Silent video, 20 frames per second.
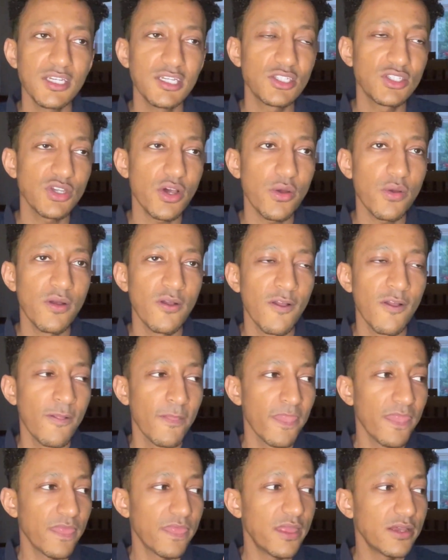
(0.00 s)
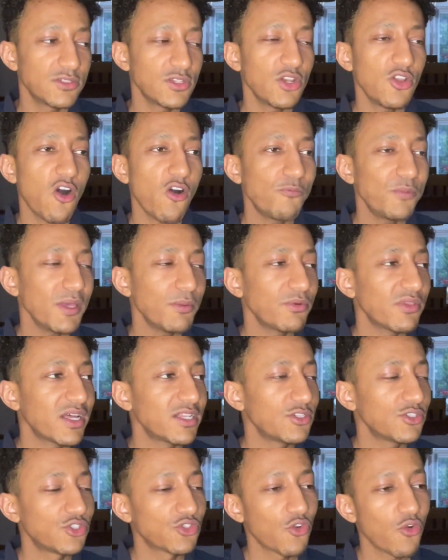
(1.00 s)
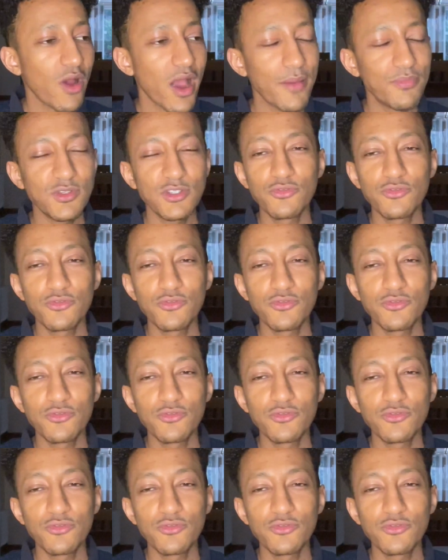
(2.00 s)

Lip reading: So there's a lot of people that describe this